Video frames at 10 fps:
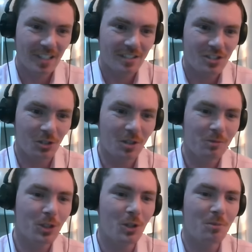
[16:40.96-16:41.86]
So,
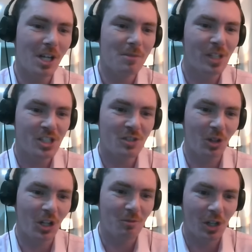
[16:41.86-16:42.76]
you know, my impression
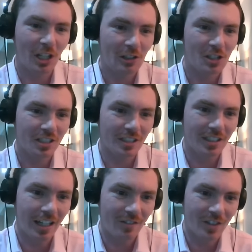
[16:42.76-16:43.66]
when I look
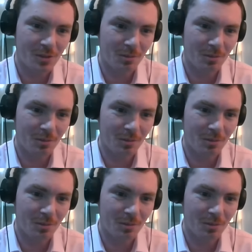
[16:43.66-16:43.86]
at this